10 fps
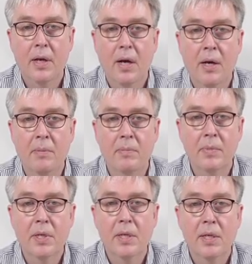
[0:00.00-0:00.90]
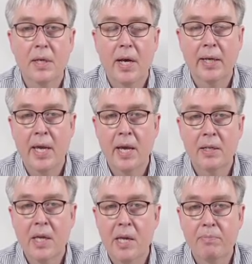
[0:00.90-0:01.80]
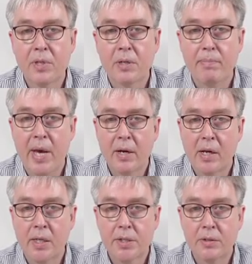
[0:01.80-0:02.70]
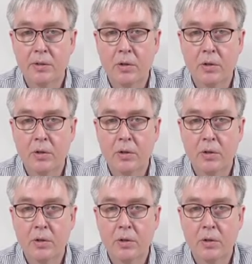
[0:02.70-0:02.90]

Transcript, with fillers: Um, again, keep the pedagogical